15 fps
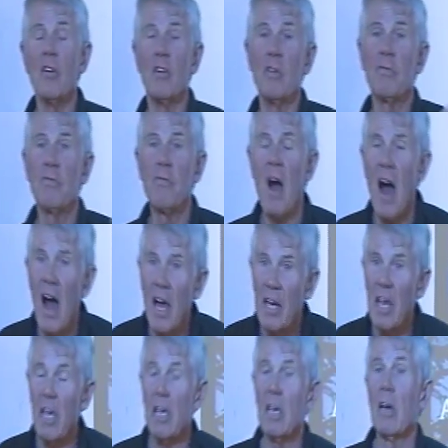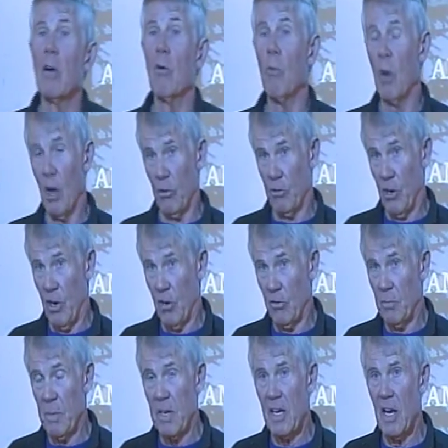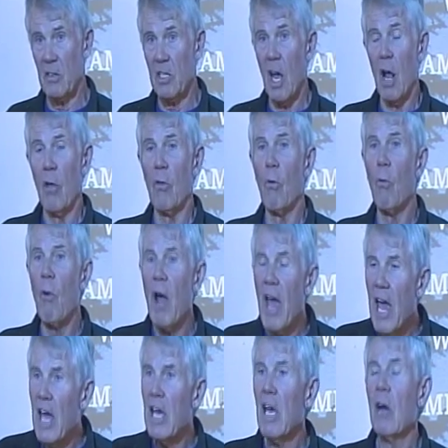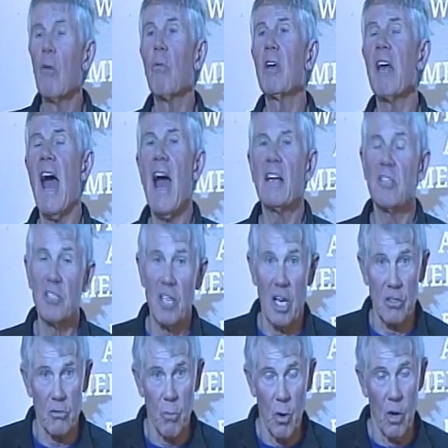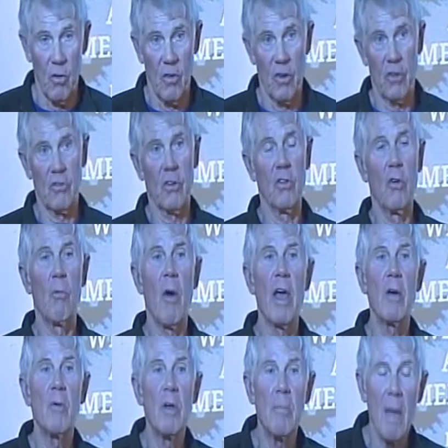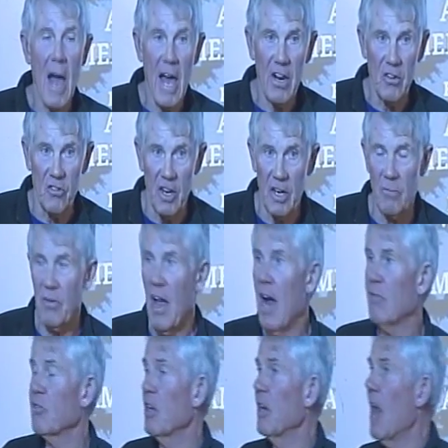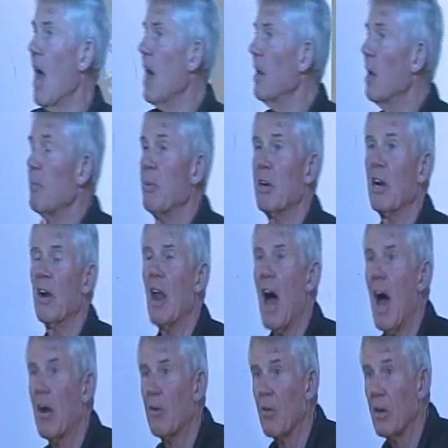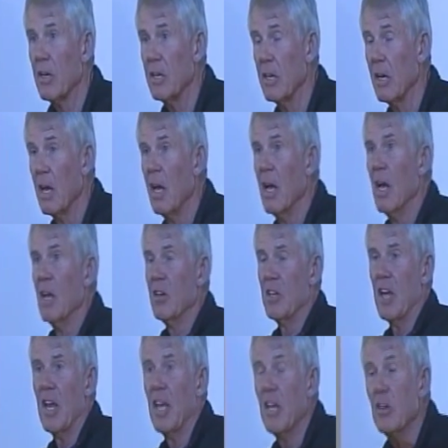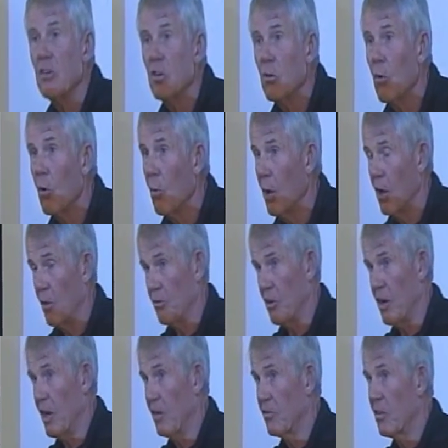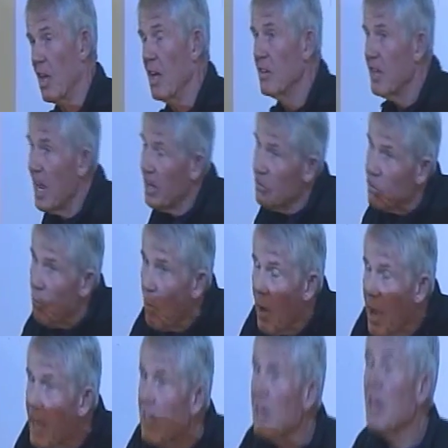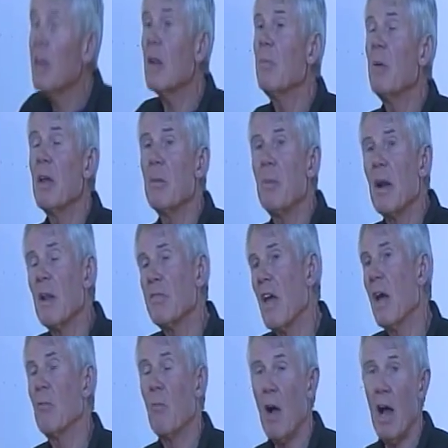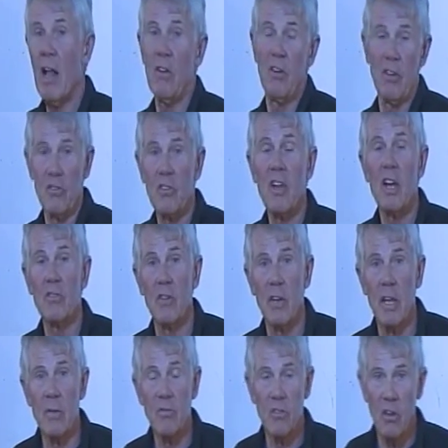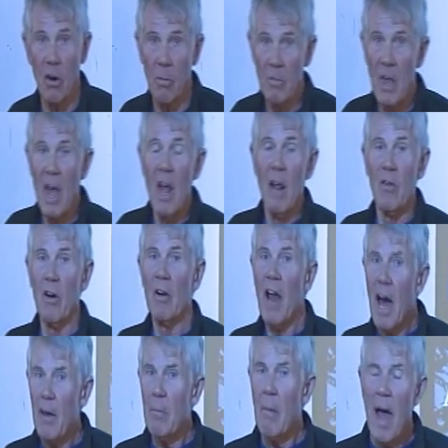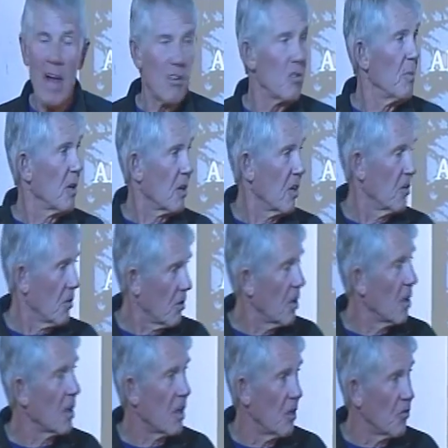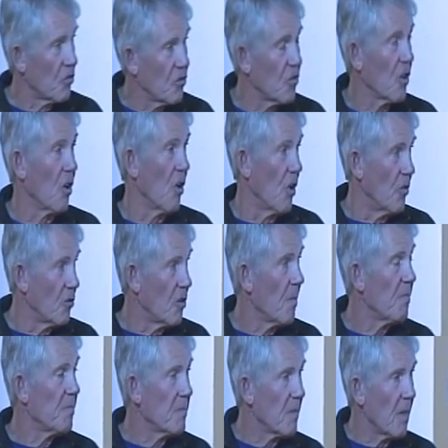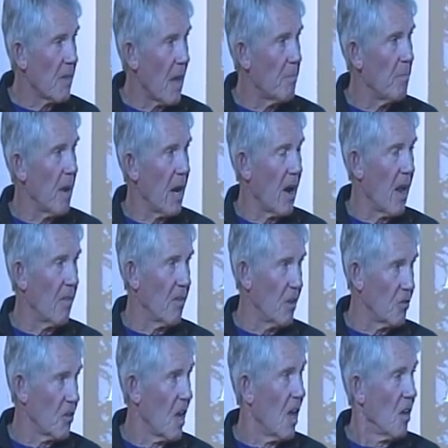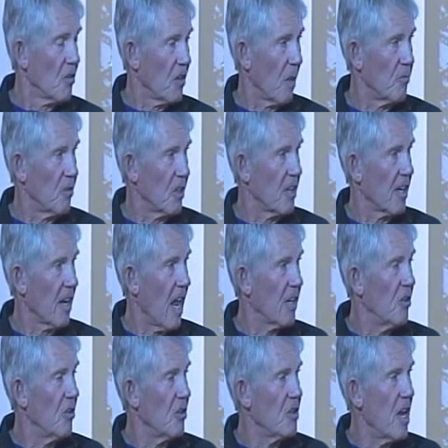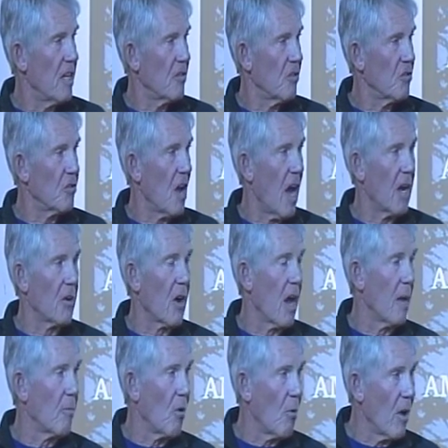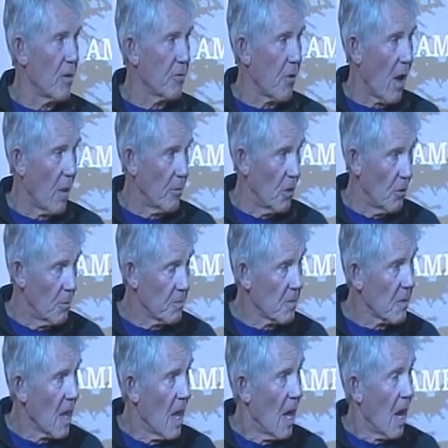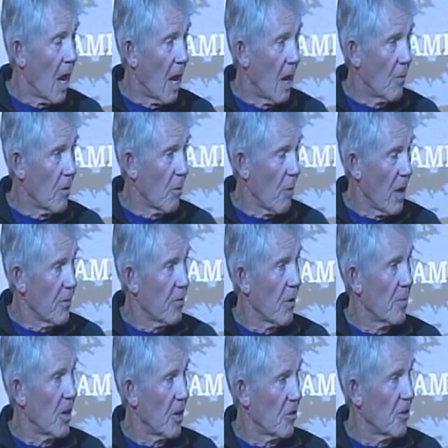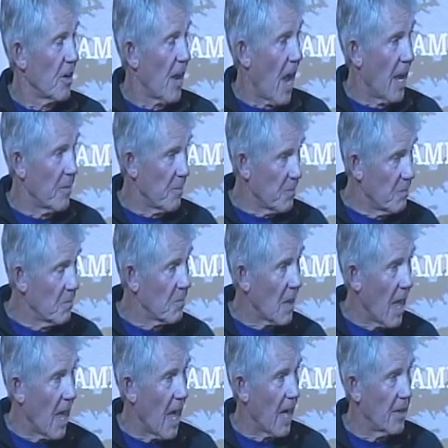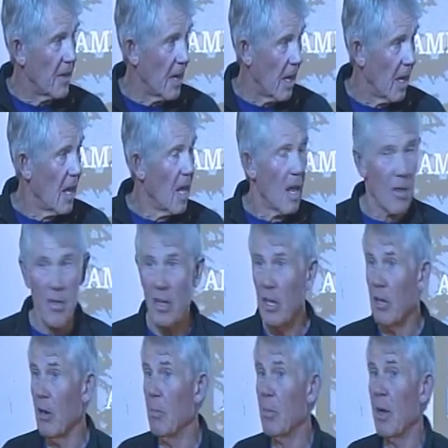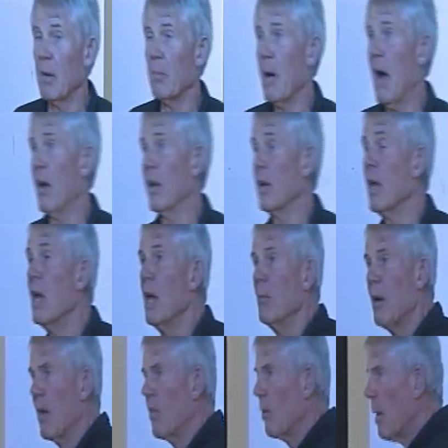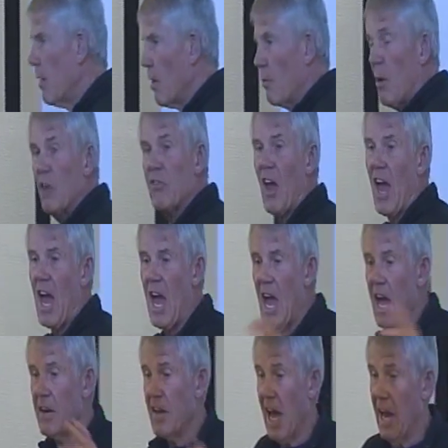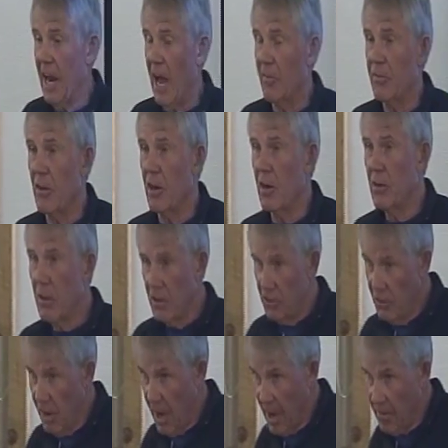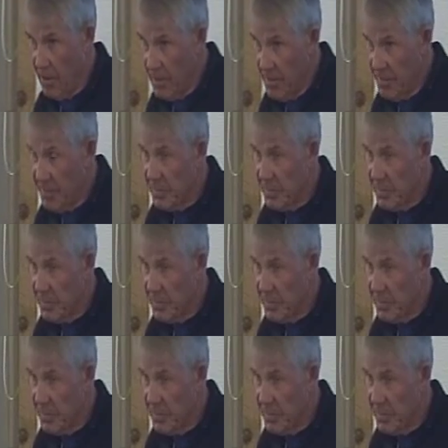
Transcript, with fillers: defining wilderness because the way we access wilderness and the way we manage it, if you have to line up in a lottery to get into a wilderness, takes away a little bit about that wildness, doesn't it? So there are a lot of management concerns that bear on this subject. And I'd like you to take this diagram away from you, uh, away from here tonight, and uh, think a little bit about it. By the way, there was a handout out there. You have it.